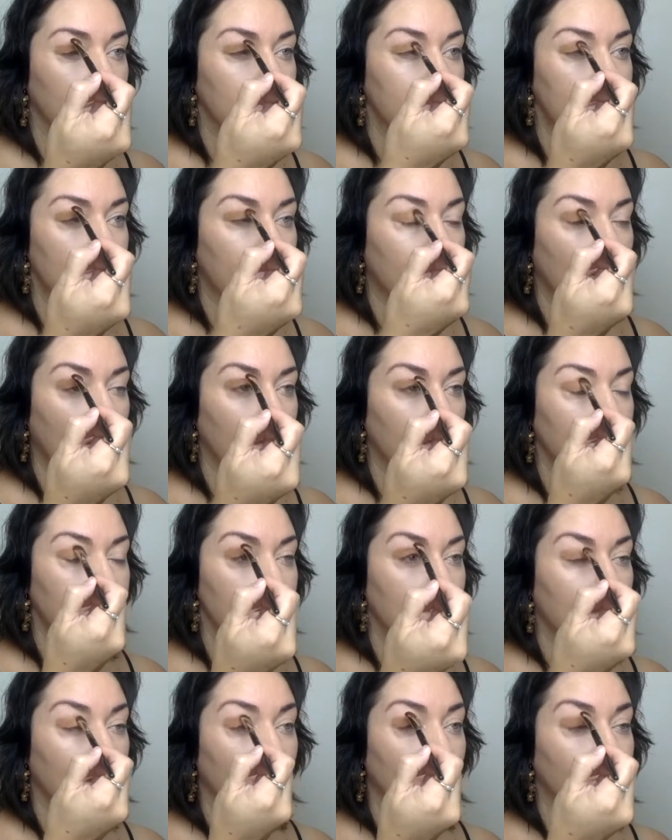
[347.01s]
It's okay to
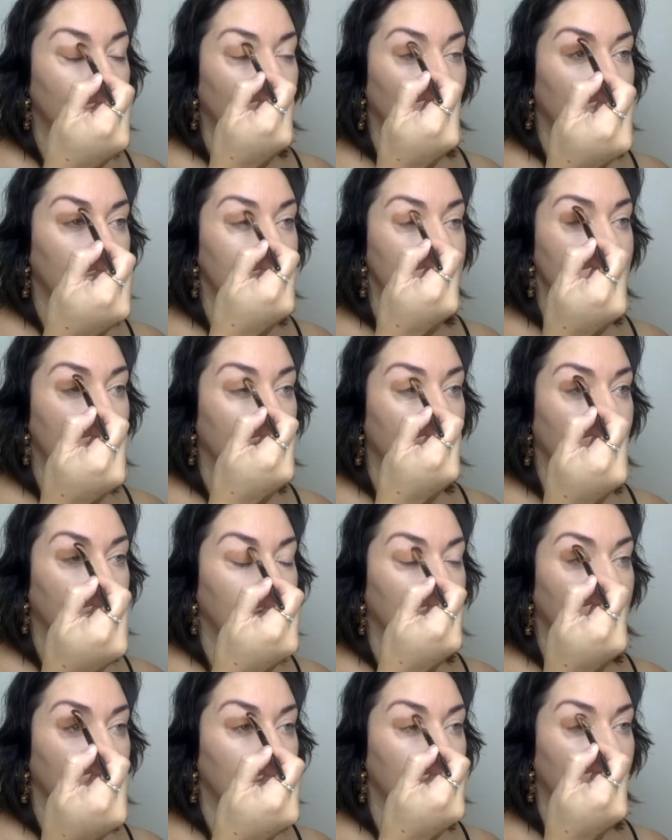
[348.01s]
kind of pull this up a
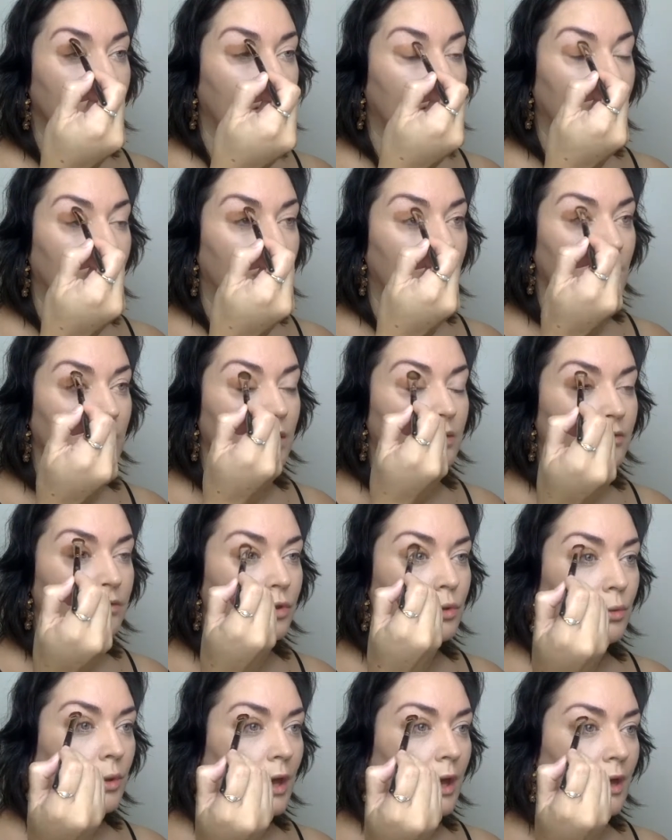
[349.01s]
little bit higher if
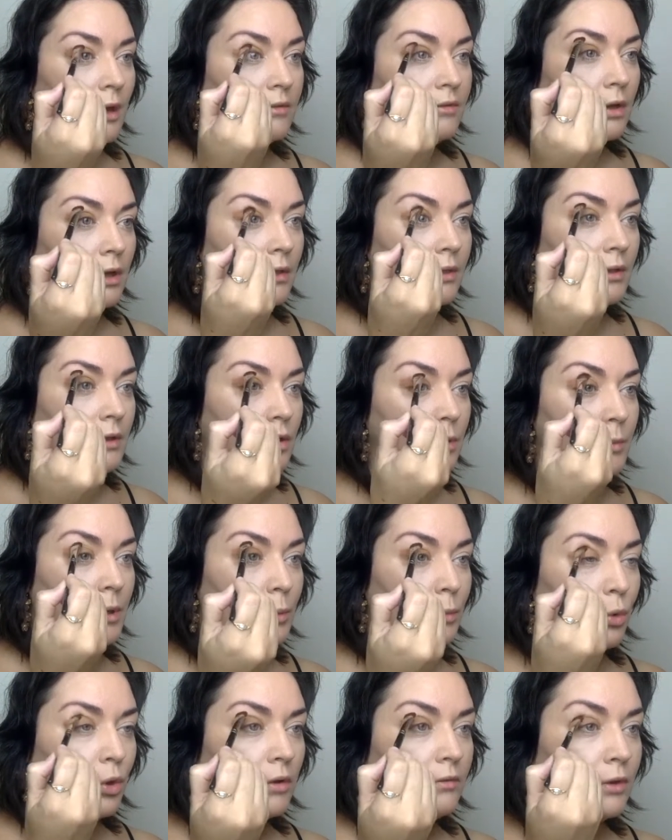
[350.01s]
you have a little
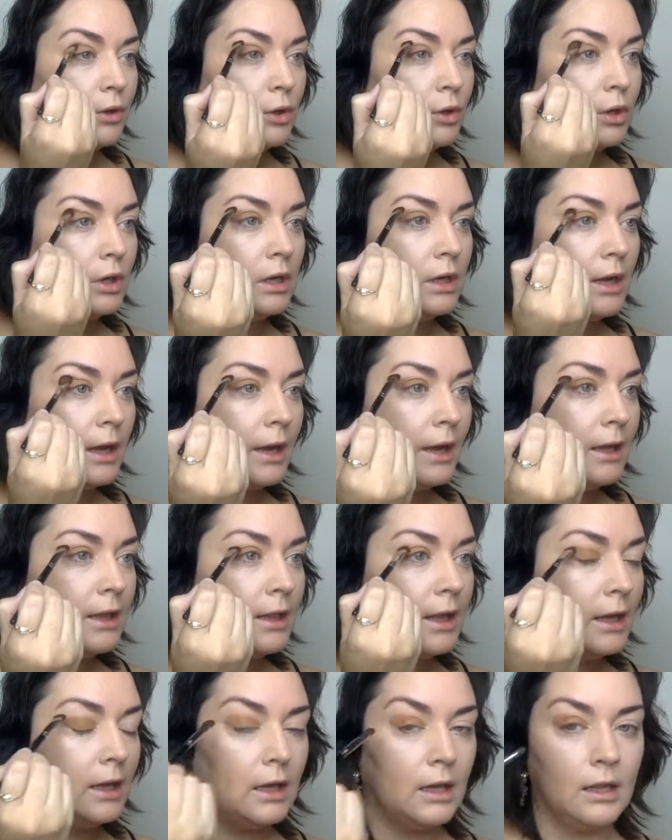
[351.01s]
bit more of a hooded eye
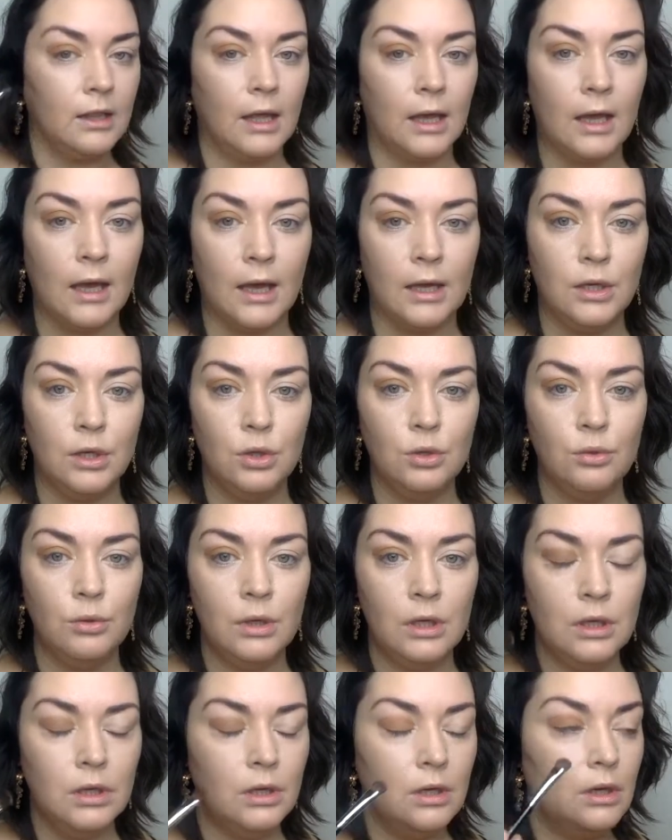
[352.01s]
like I do.
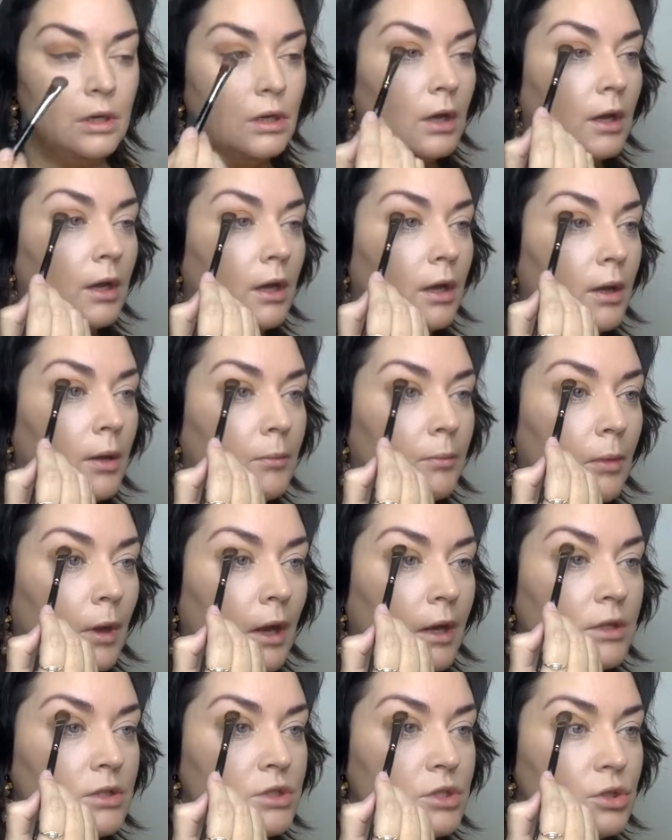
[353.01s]

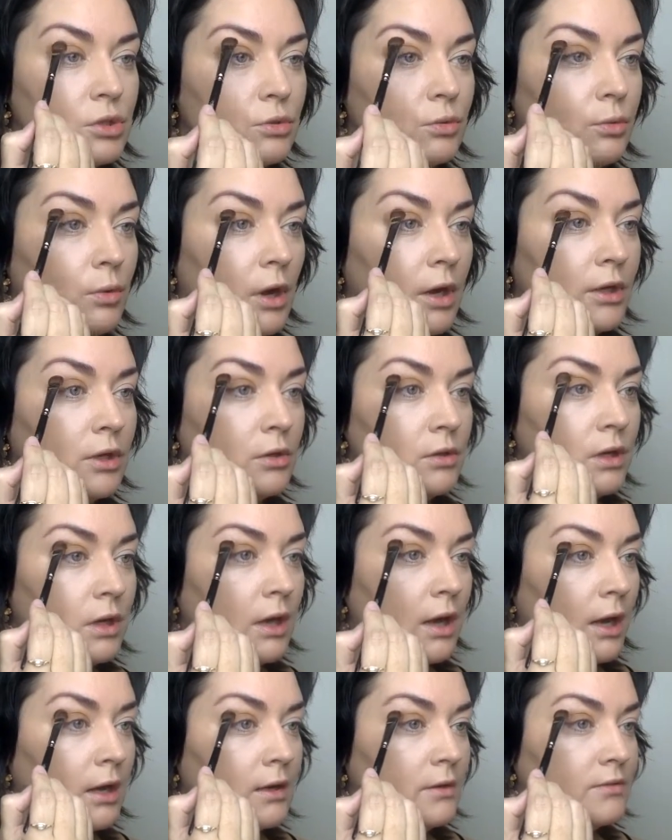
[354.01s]
I do want you to
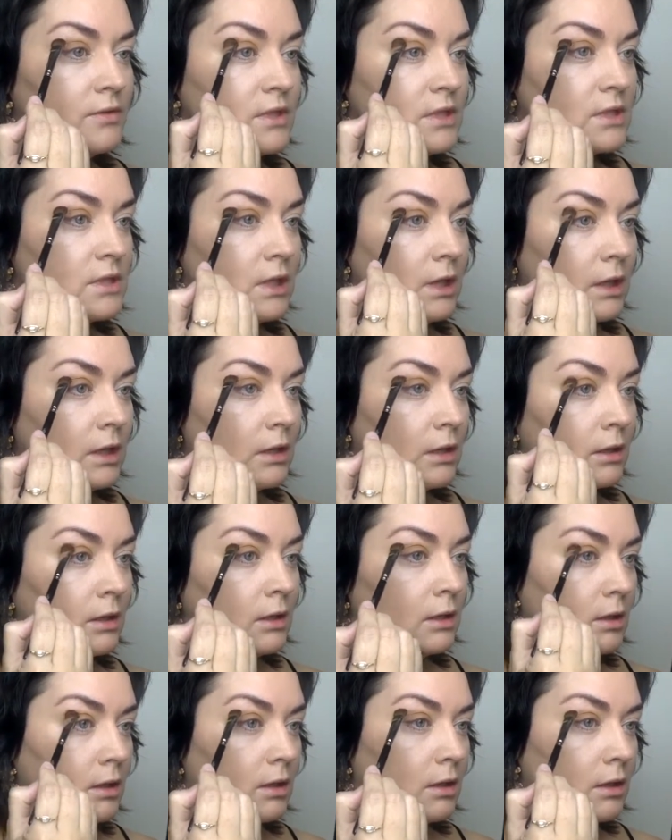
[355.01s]
kind of see
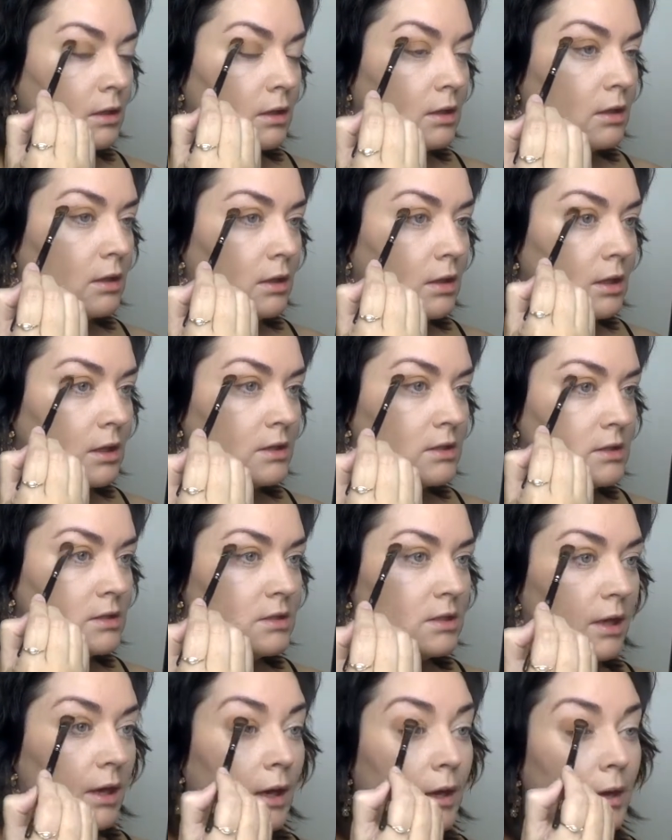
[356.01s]
this,